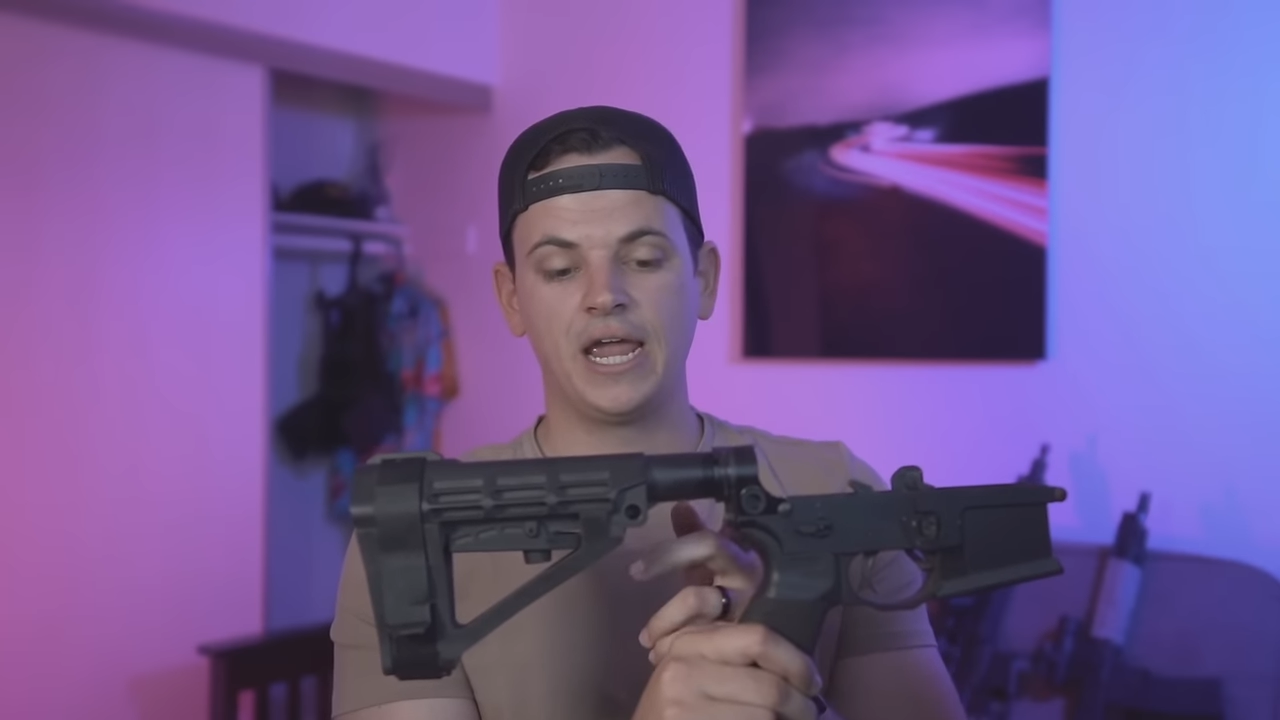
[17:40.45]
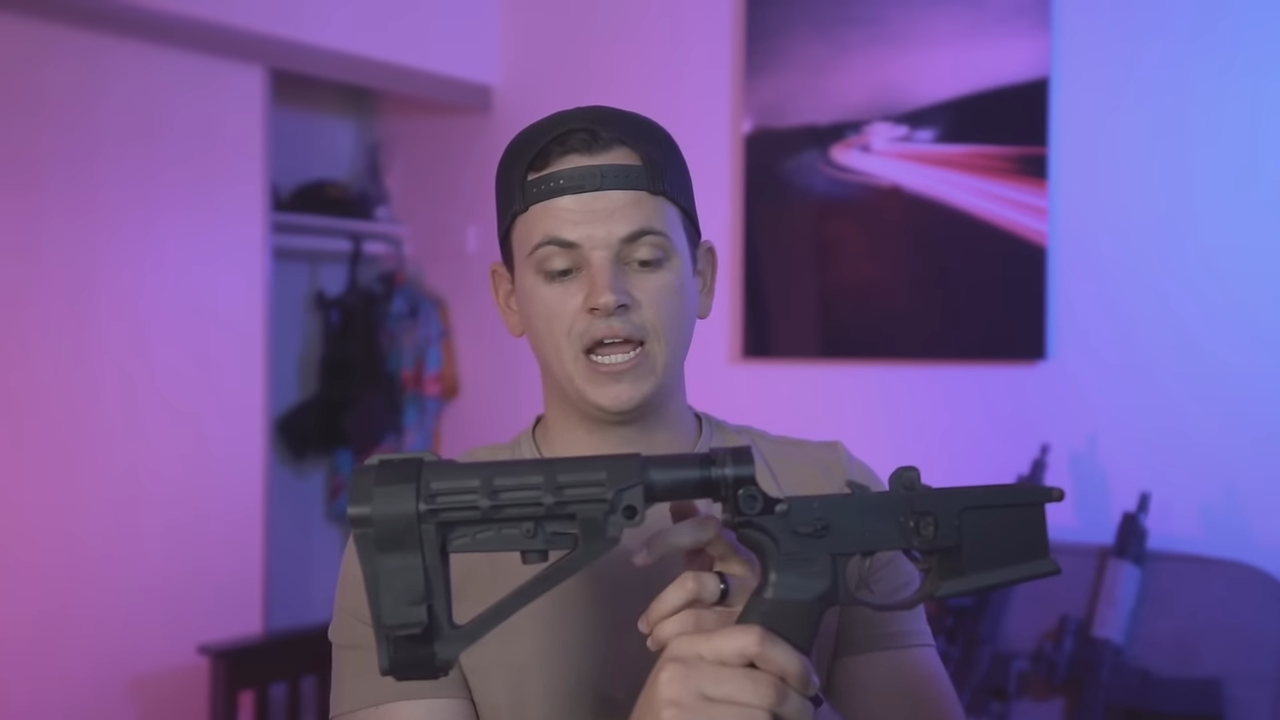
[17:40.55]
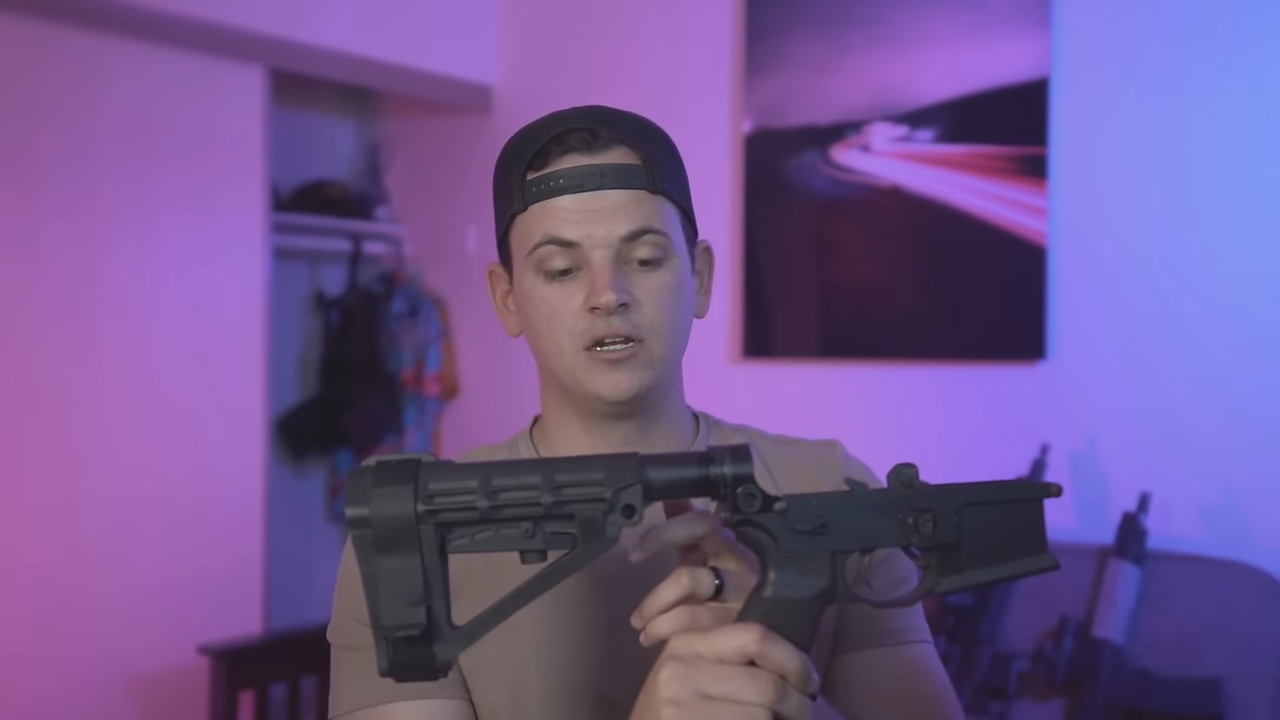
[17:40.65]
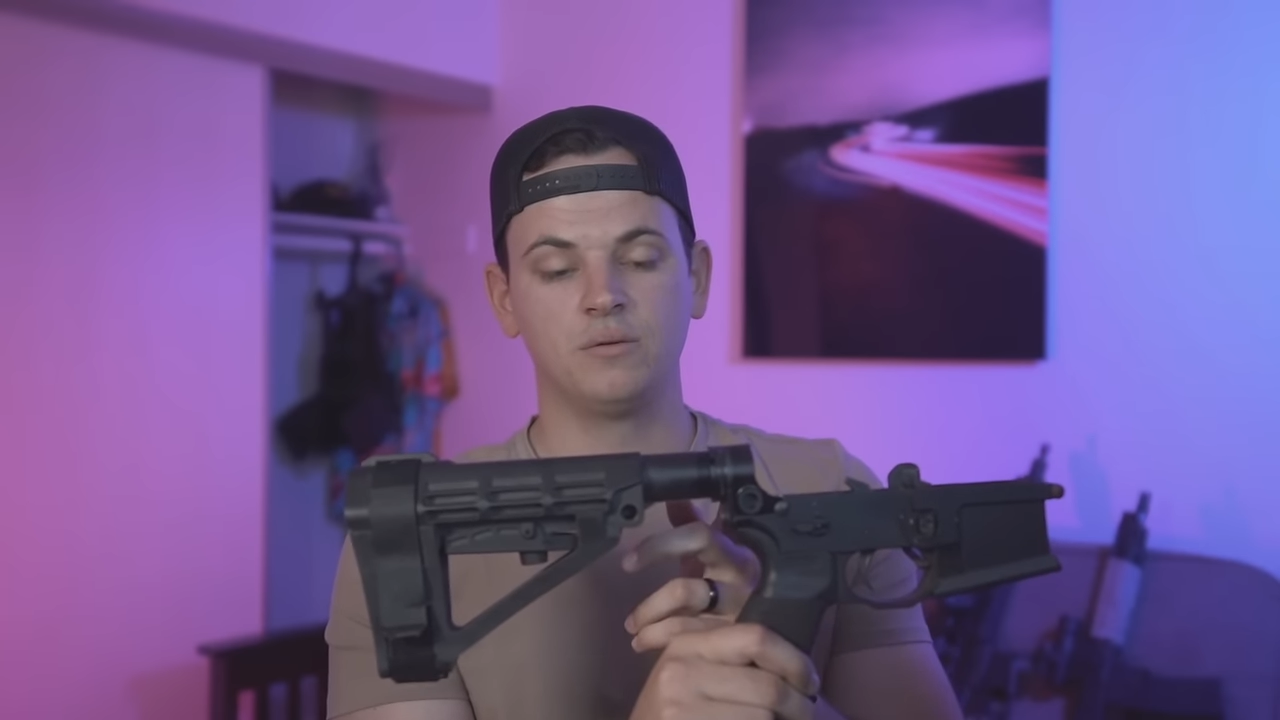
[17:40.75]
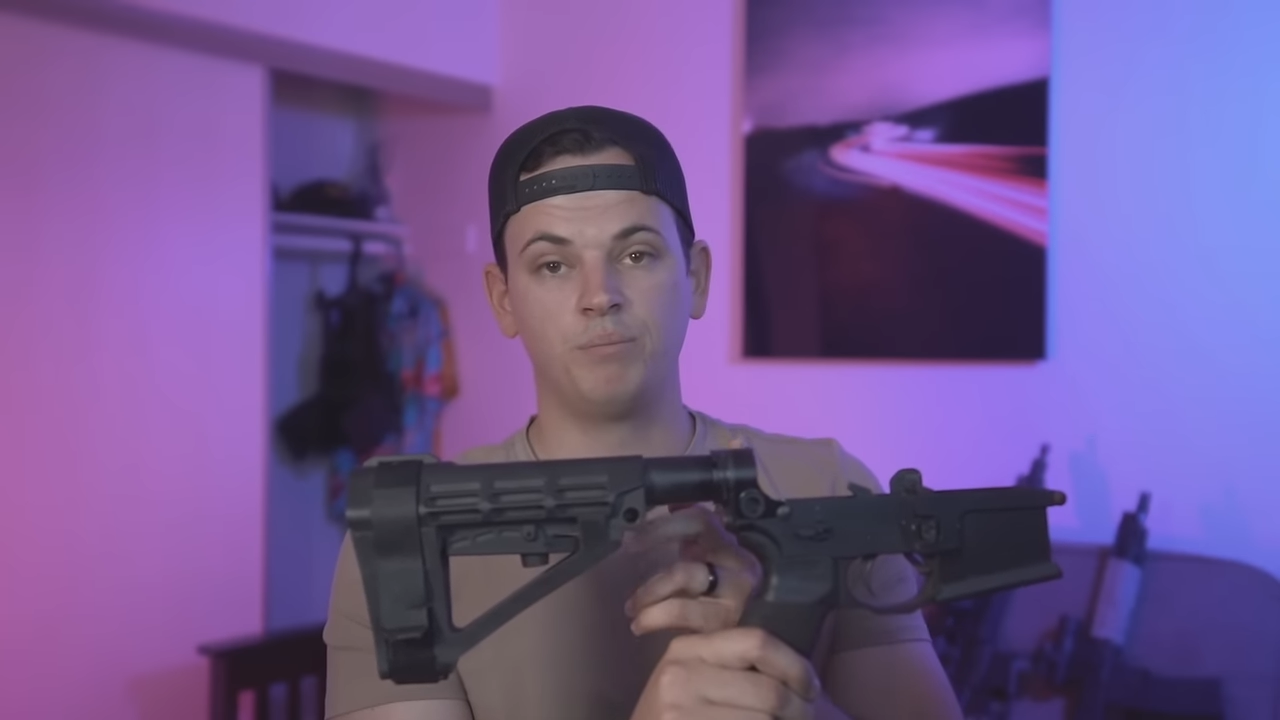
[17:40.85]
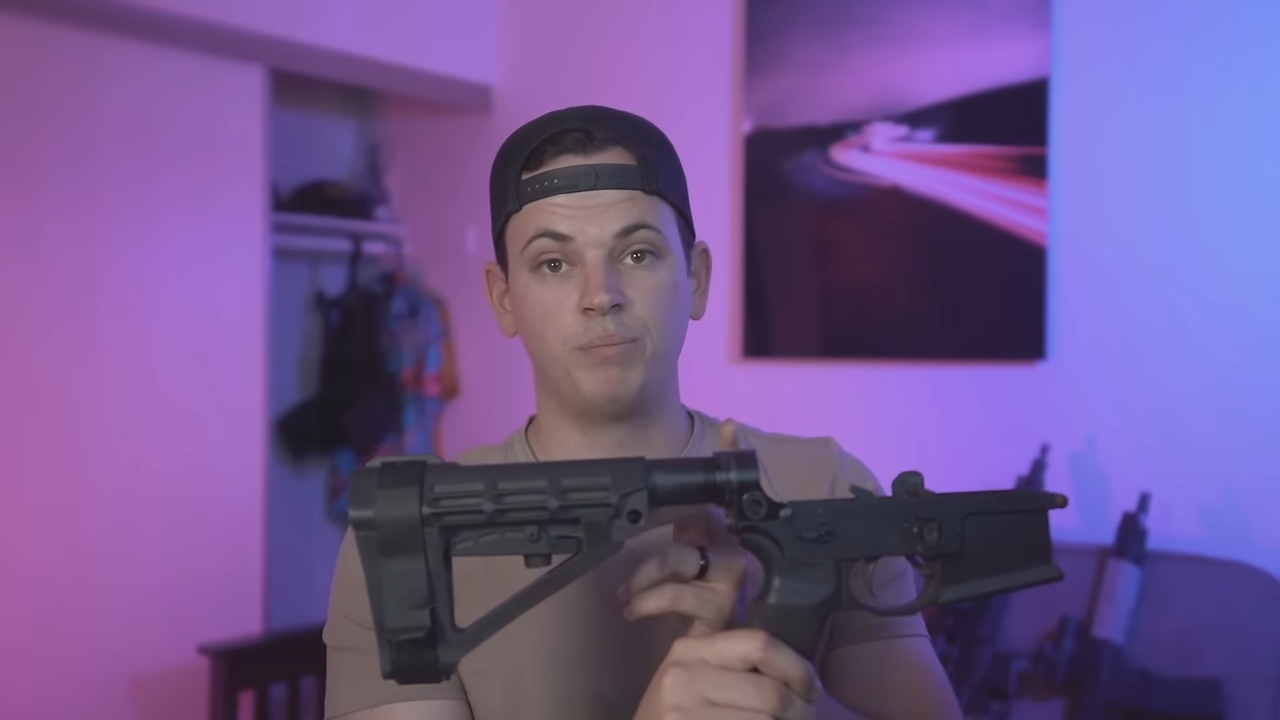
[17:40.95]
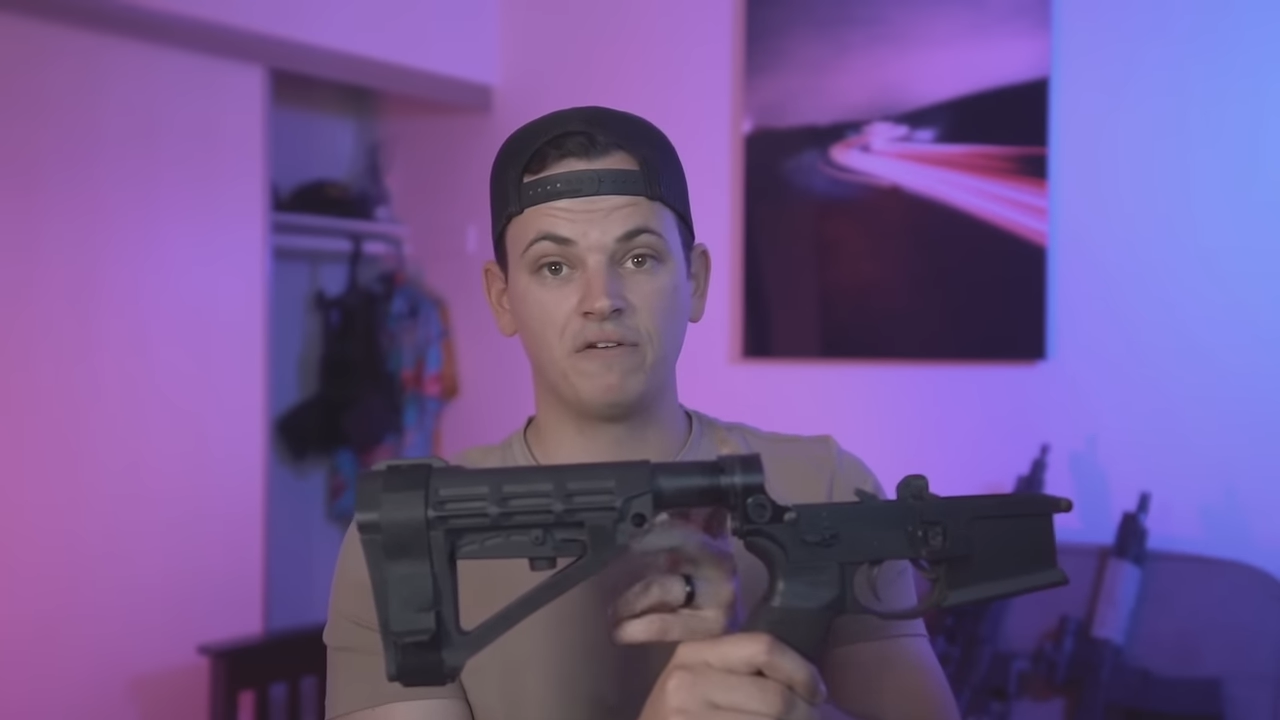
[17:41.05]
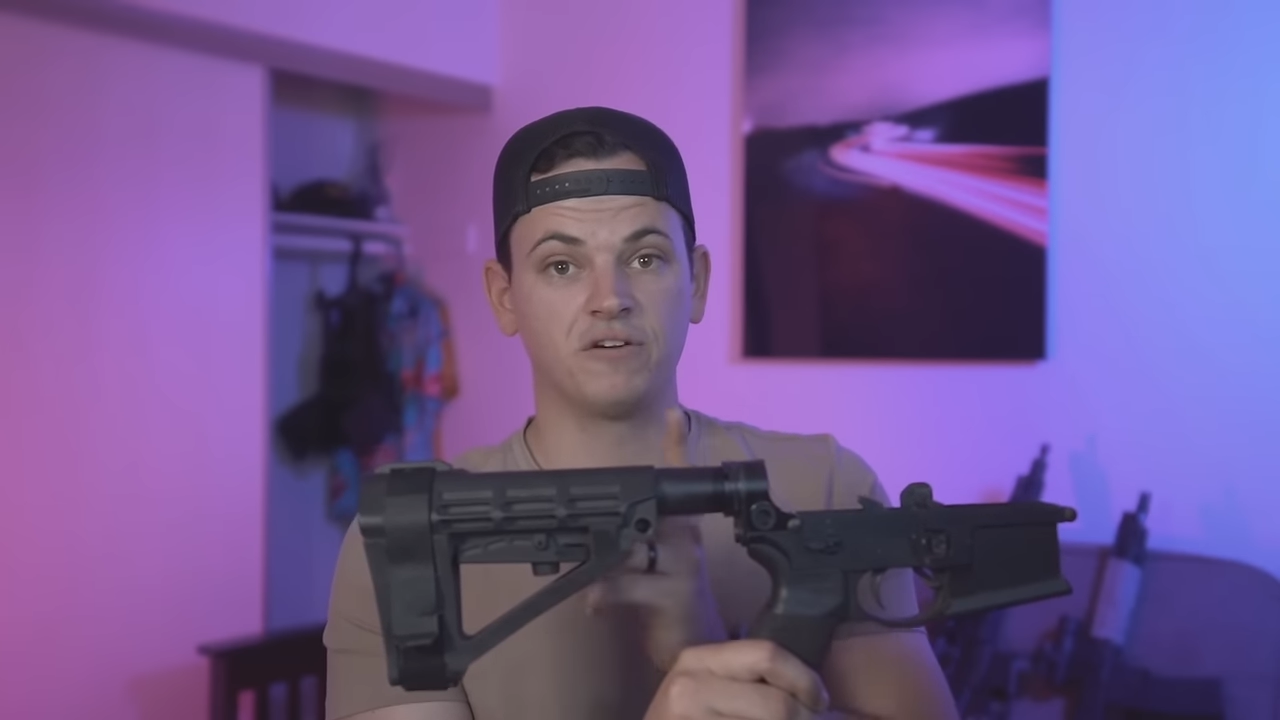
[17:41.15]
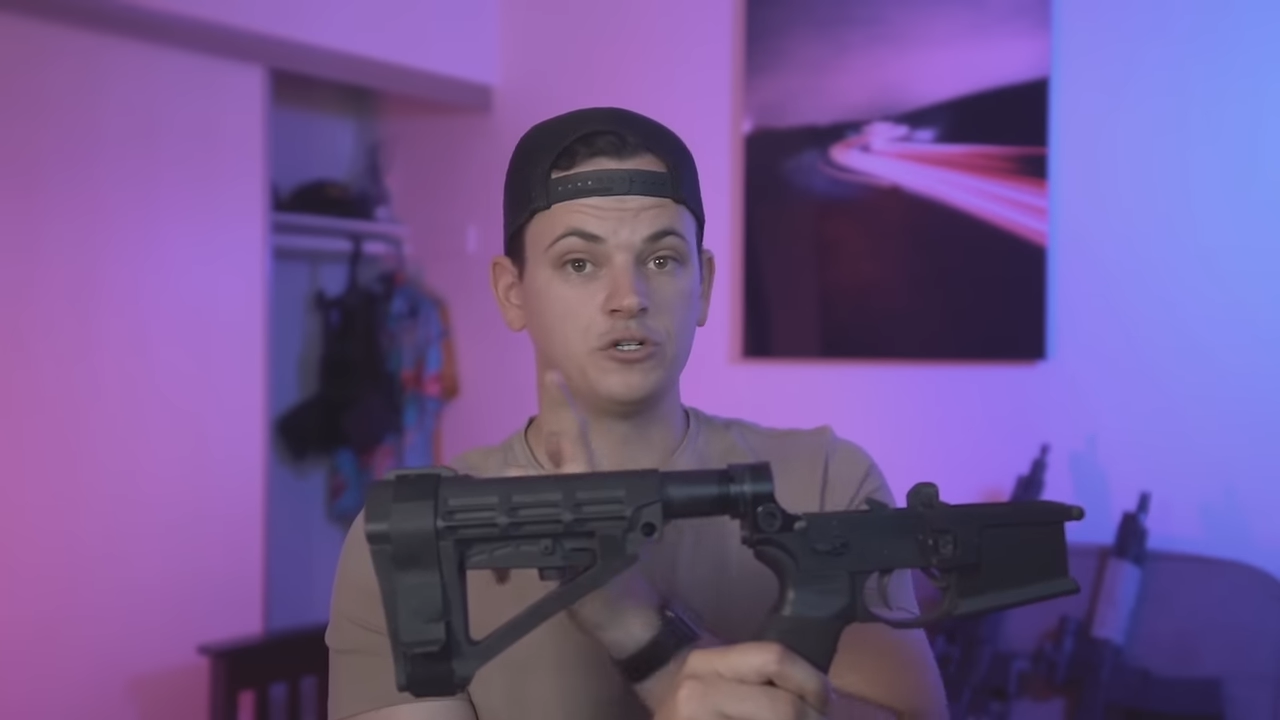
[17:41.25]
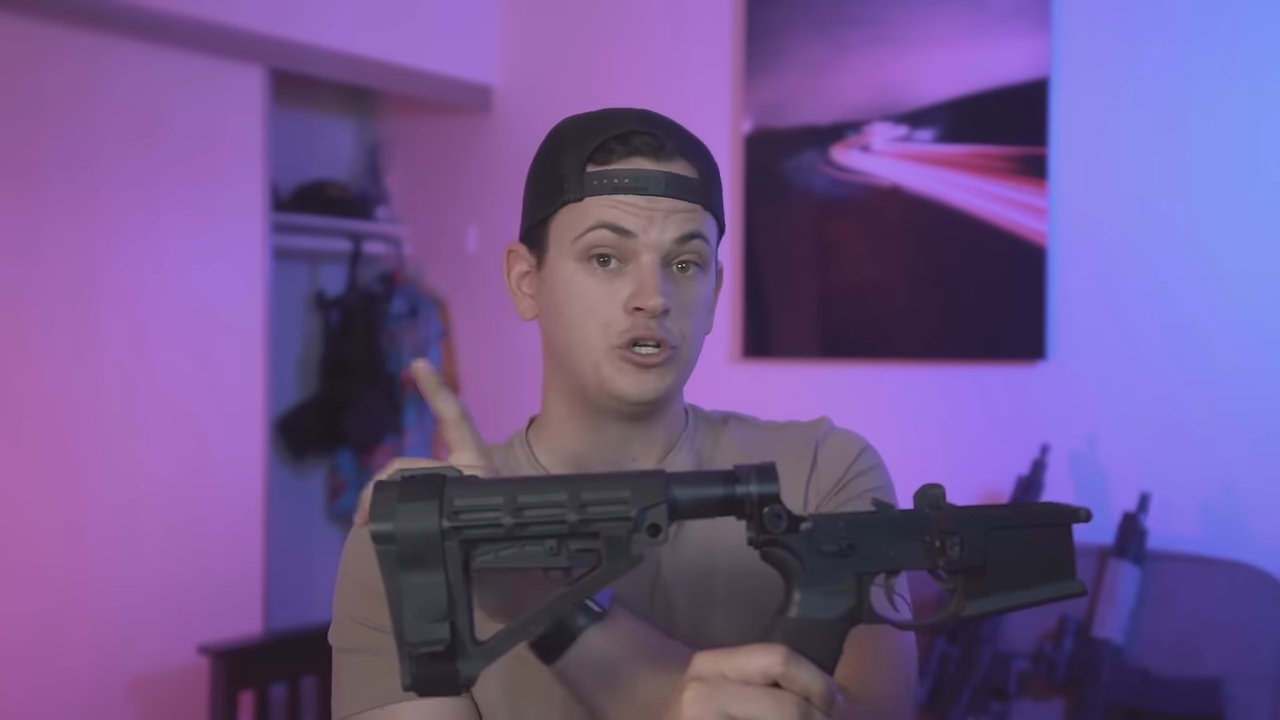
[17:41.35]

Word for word: and buffer